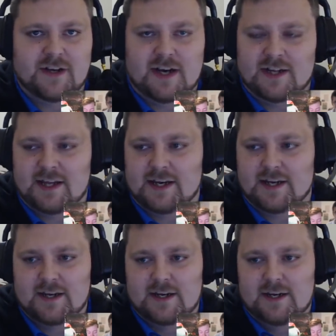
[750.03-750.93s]
I think
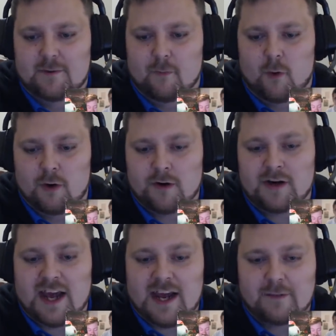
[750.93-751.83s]
more
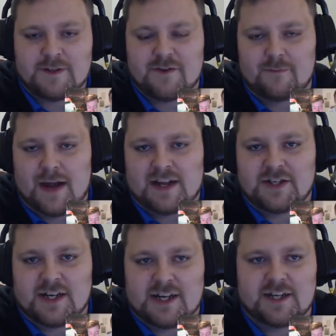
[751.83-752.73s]
games of
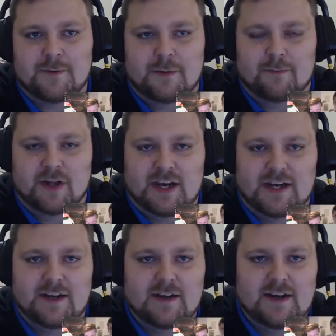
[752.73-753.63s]
Magic get to be played.